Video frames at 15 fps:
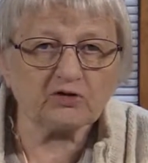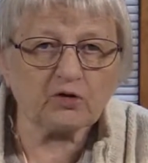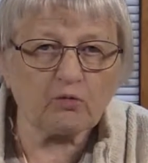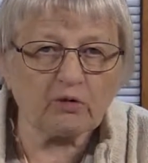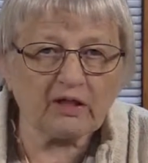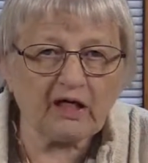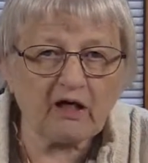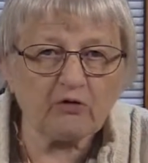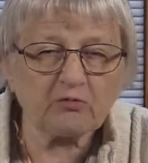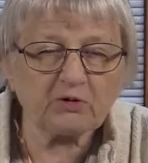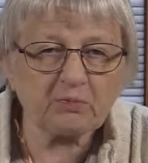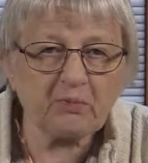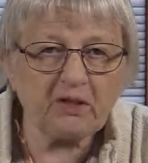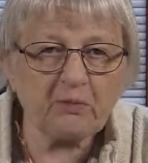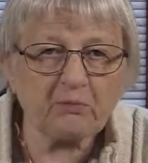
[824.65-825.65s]
So it
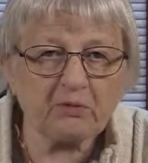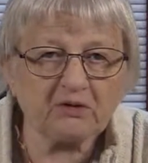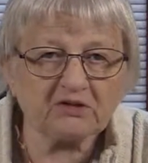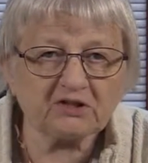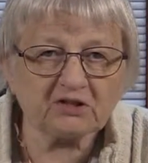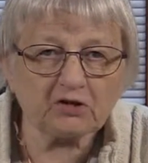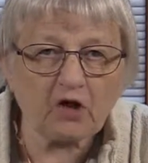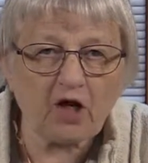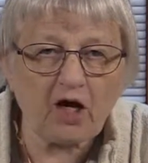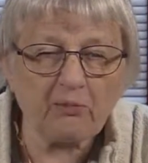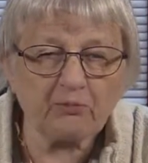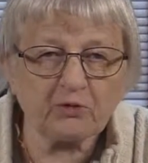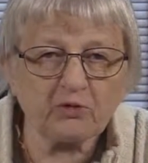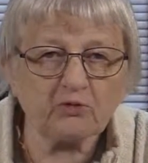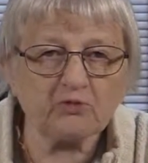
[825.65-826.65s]
helps people
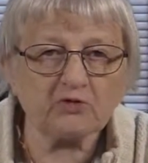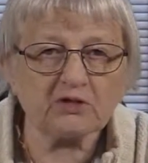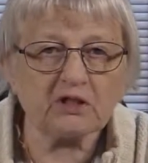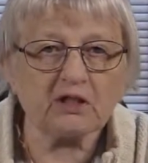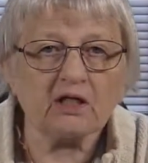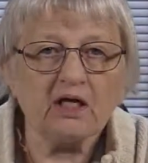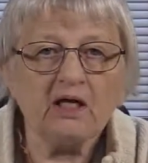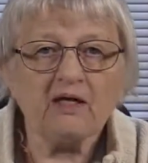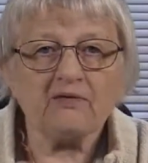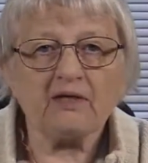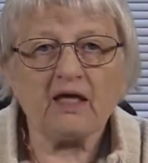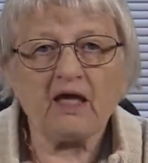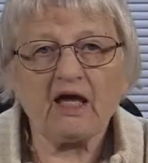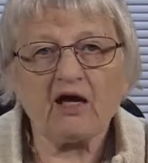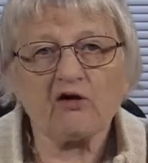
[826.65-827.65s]
stop using
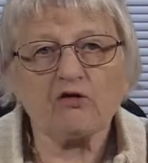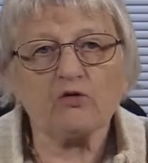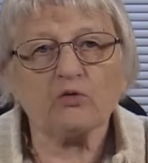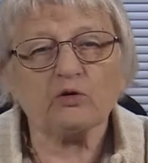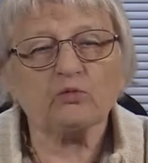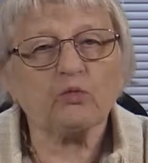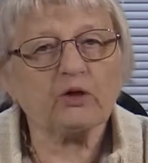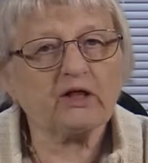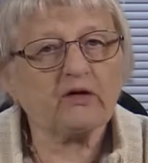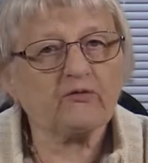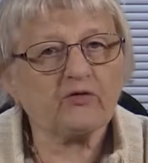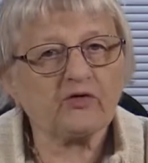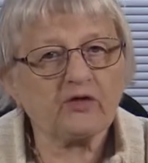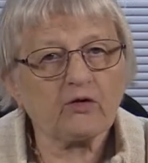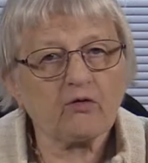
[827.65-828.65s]
the heroin,
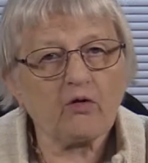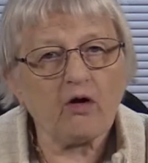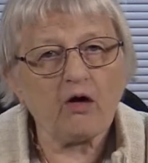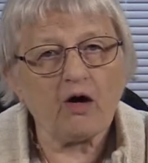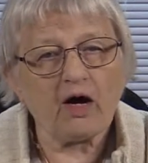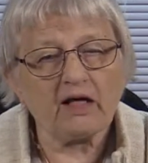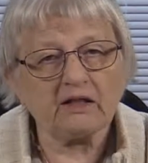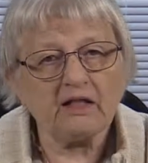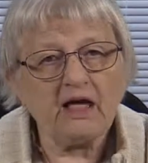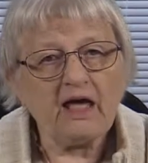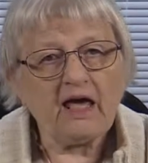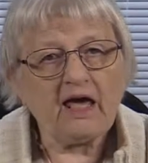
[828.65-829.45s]
whatever they're on,